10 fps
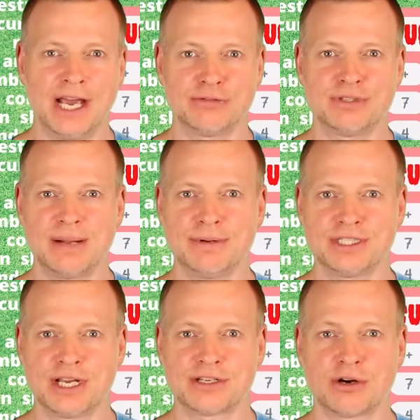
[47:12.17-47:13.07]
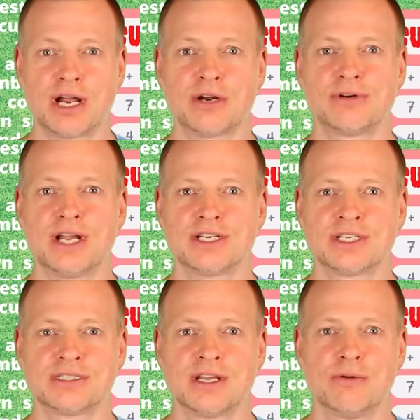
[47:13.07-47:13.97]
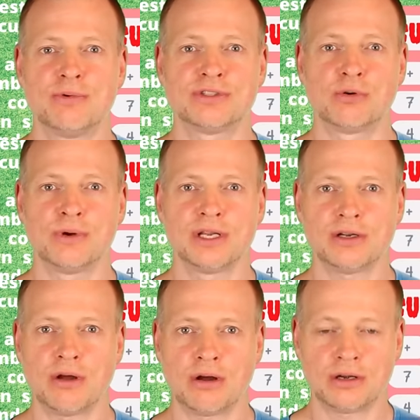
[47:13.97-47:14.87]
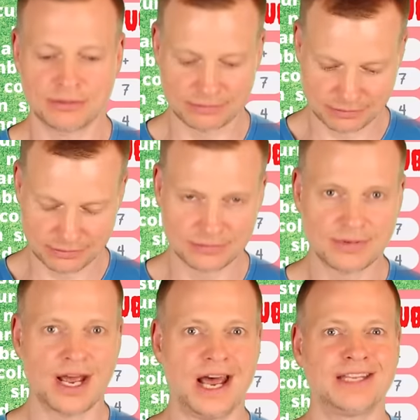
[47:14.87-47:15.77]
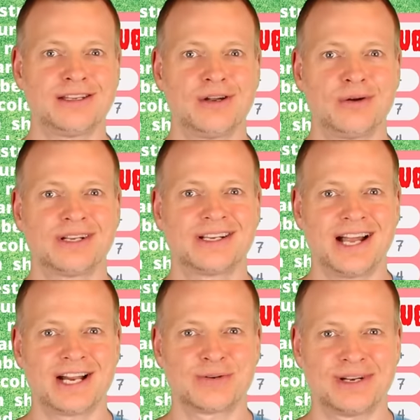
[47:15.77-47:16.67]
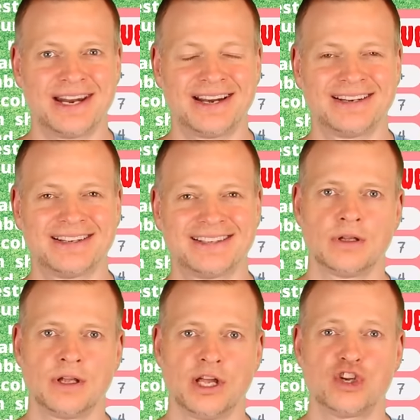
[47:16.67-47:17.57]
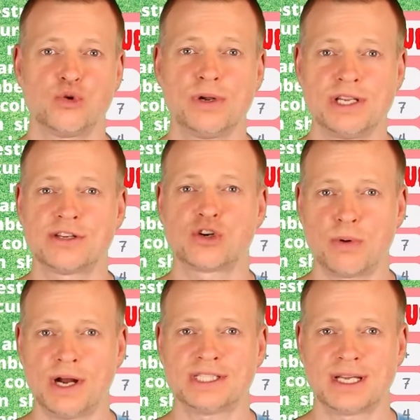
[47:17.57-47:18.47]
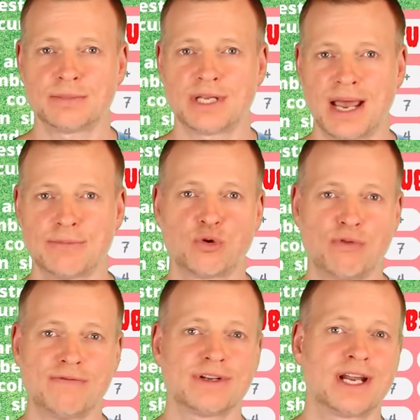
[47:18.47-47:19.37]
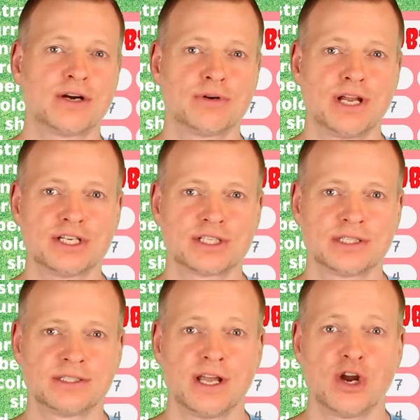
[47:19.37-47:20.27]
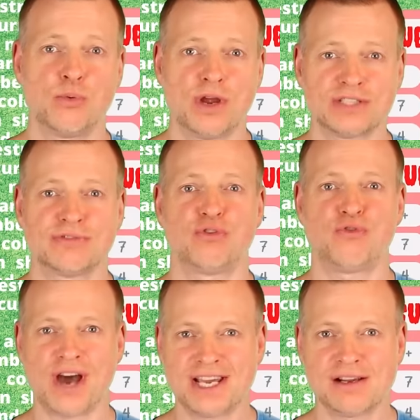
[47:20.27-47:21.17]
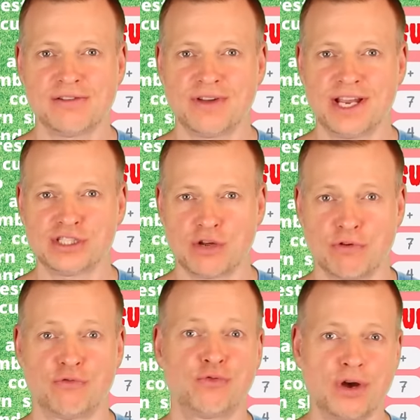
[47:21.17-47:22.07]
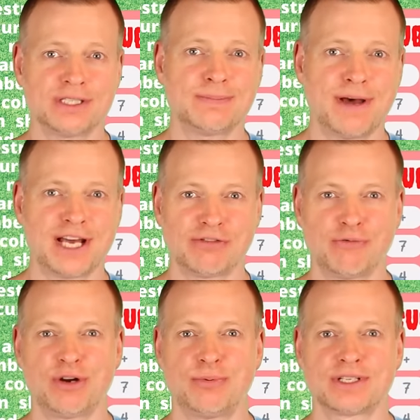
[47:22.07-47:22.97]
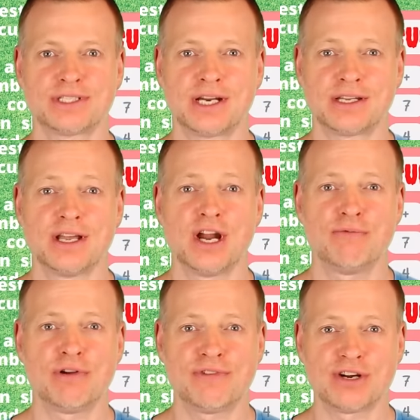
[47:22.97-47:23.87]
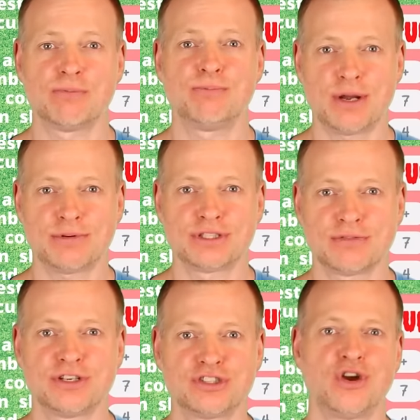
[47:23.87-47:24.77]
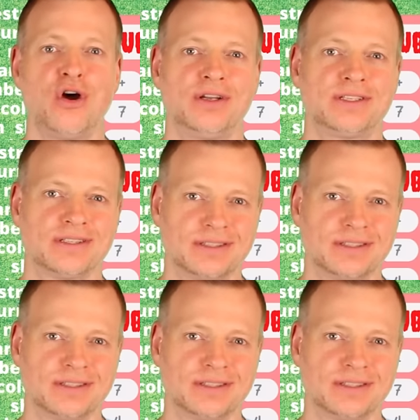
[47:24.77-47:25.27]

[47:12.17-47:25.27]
and to double check your calculations with a real or analog calculator. You will need quite some time to run the calculations, whereas the final phase of the first part of a Redrock study will feel comparatively short.